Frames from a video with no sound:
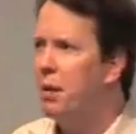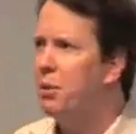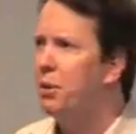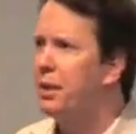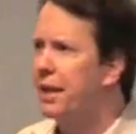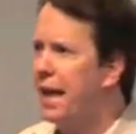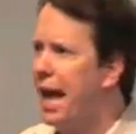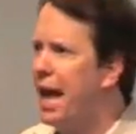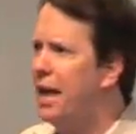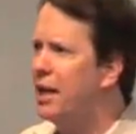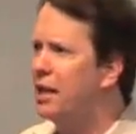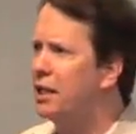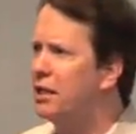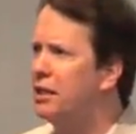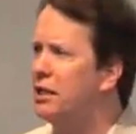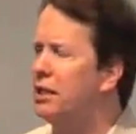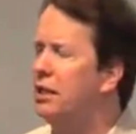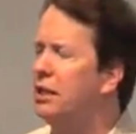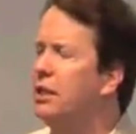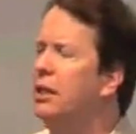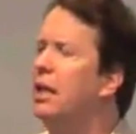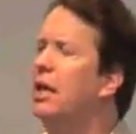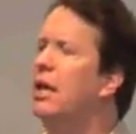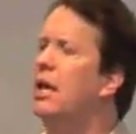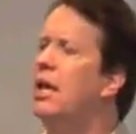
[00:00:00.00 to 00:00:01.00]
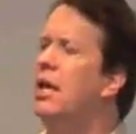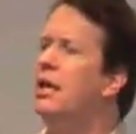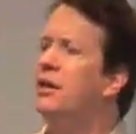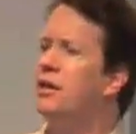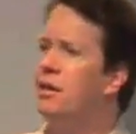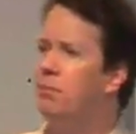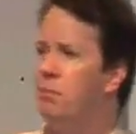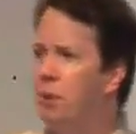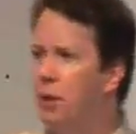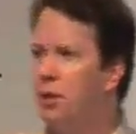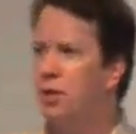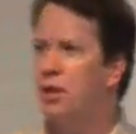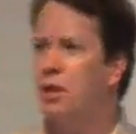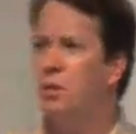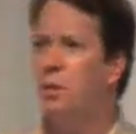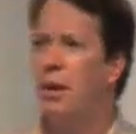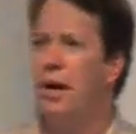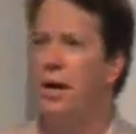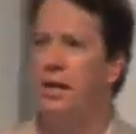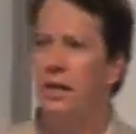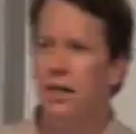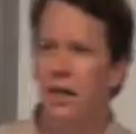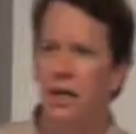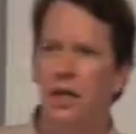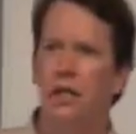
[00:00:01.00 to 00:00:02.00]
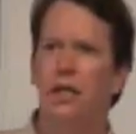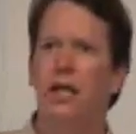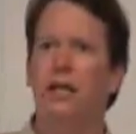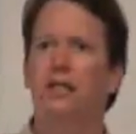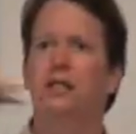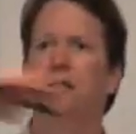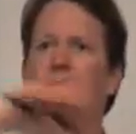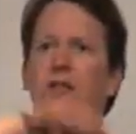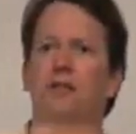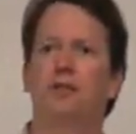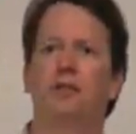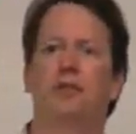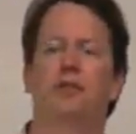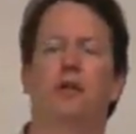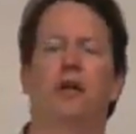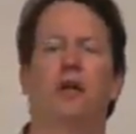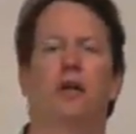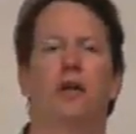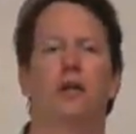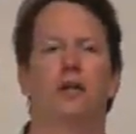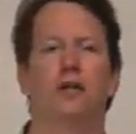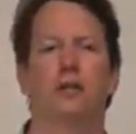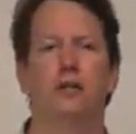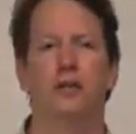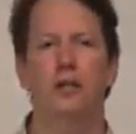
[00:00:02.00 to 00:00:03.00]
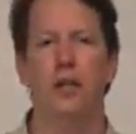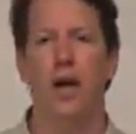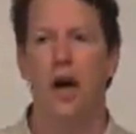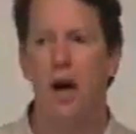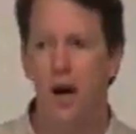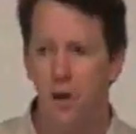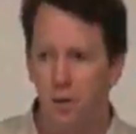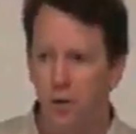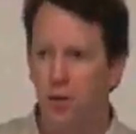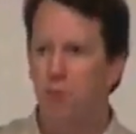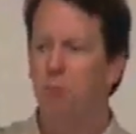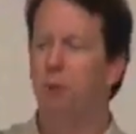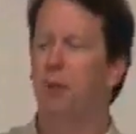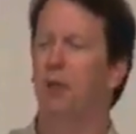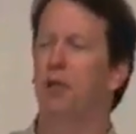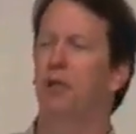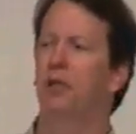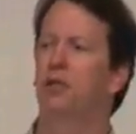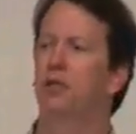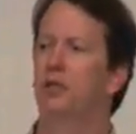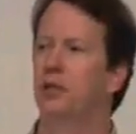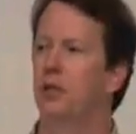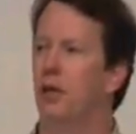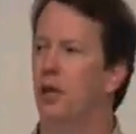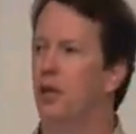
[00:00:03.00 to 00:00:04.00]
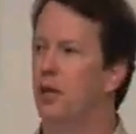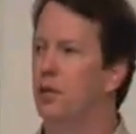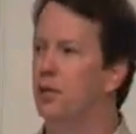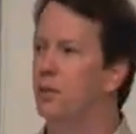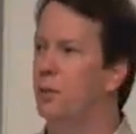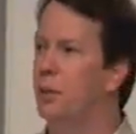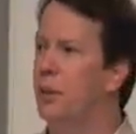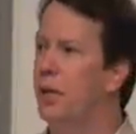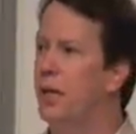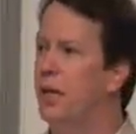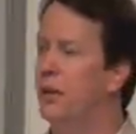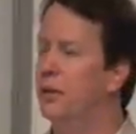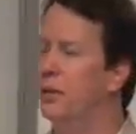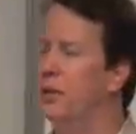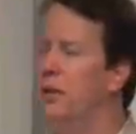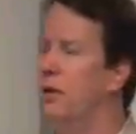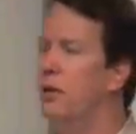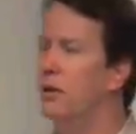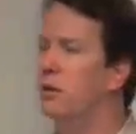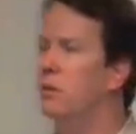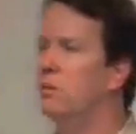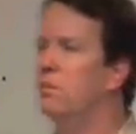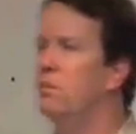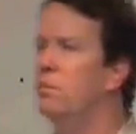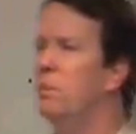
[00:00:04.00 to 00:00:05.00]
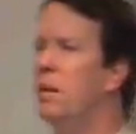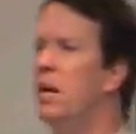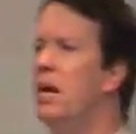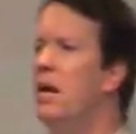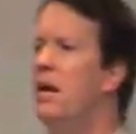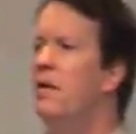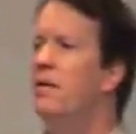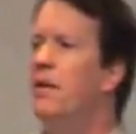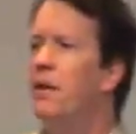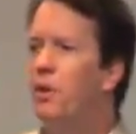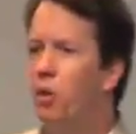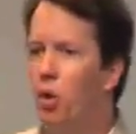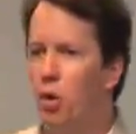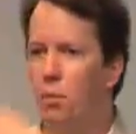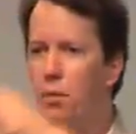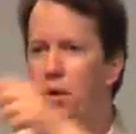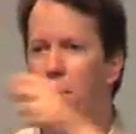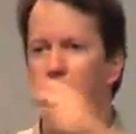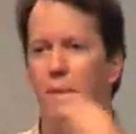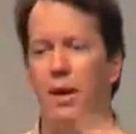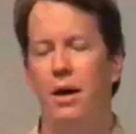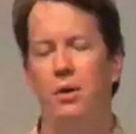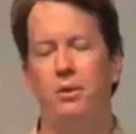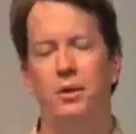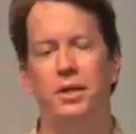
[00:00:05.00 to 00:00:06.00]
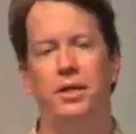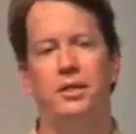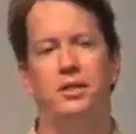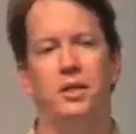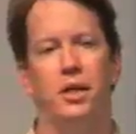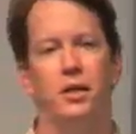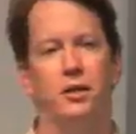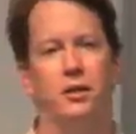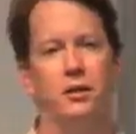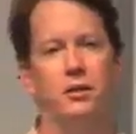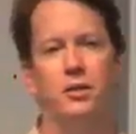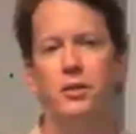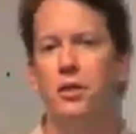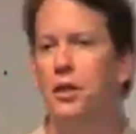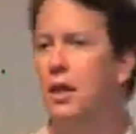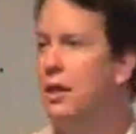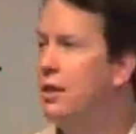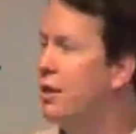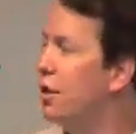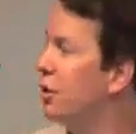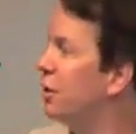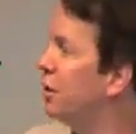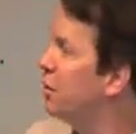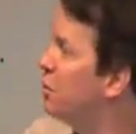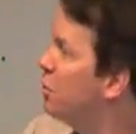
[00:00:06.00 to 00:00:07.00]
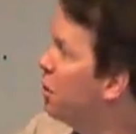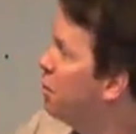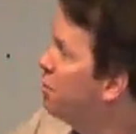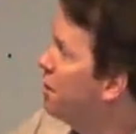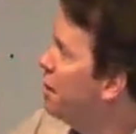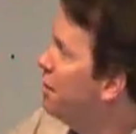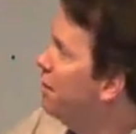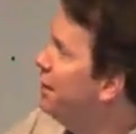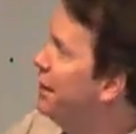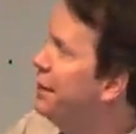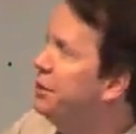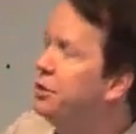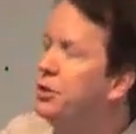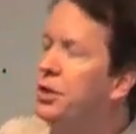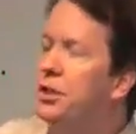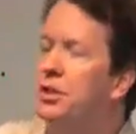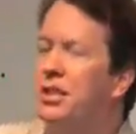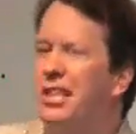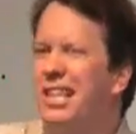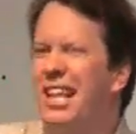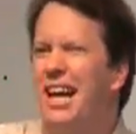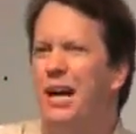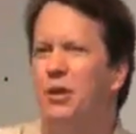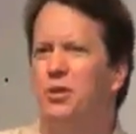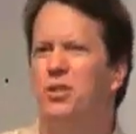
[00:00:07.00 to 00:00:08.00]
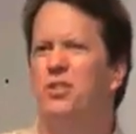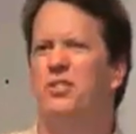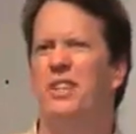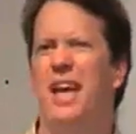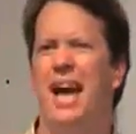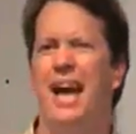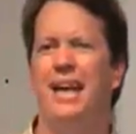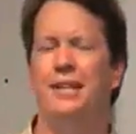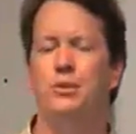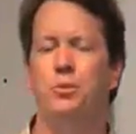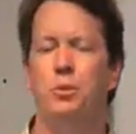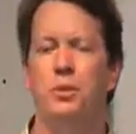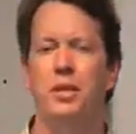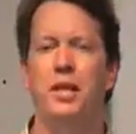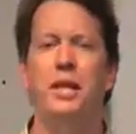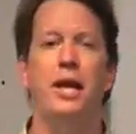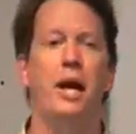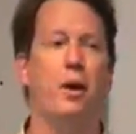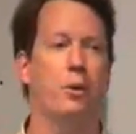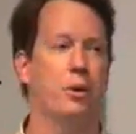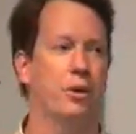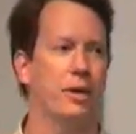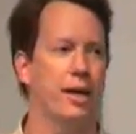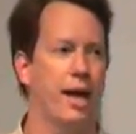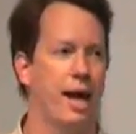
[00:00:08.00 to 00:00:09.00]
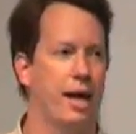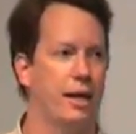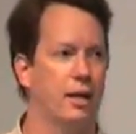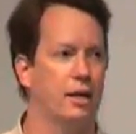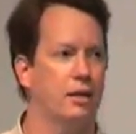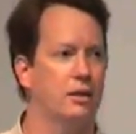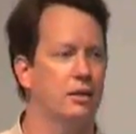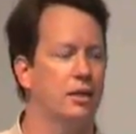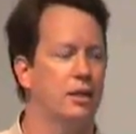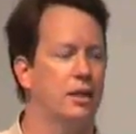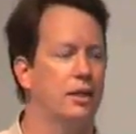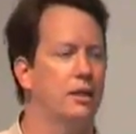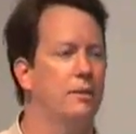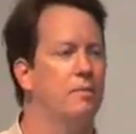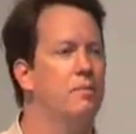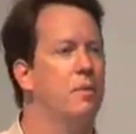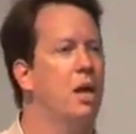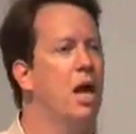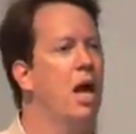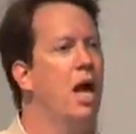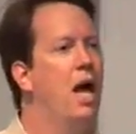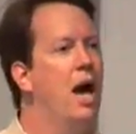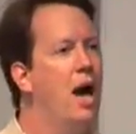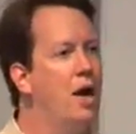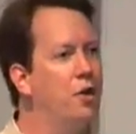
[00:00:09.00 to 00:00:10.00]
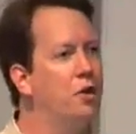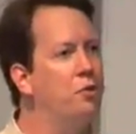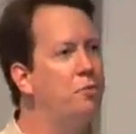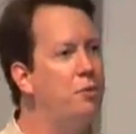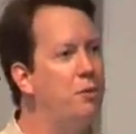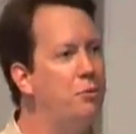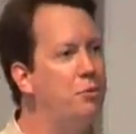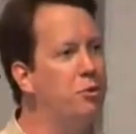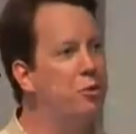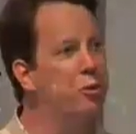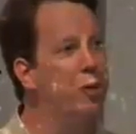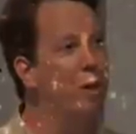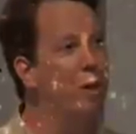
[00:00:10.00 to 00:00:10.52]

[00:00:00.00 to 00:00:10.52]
our galaxy, the Milky Way, the collection of stars, 100 billion stars we now know, that orbit around each other. So they thought that, well, maybe these are just clouds of gas within our galaxy. Other people